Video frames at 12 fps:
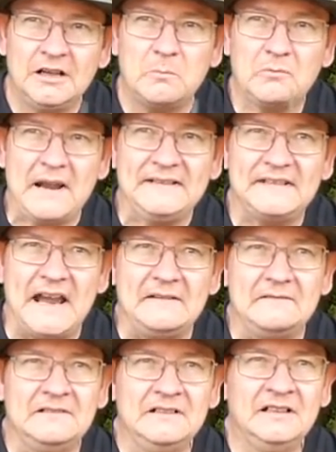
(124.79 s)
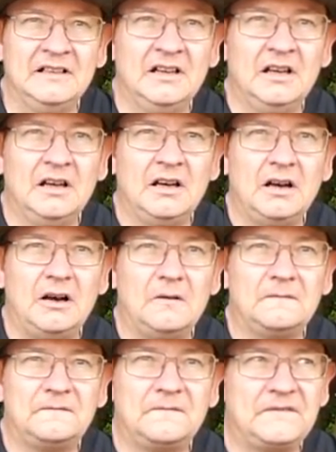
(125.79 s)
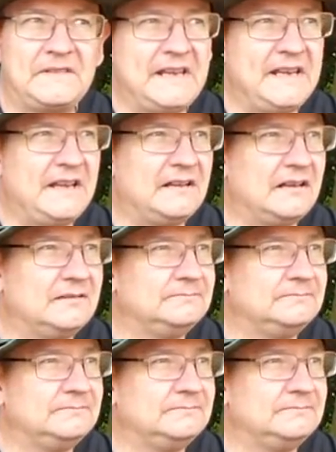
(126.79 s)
breakdown of the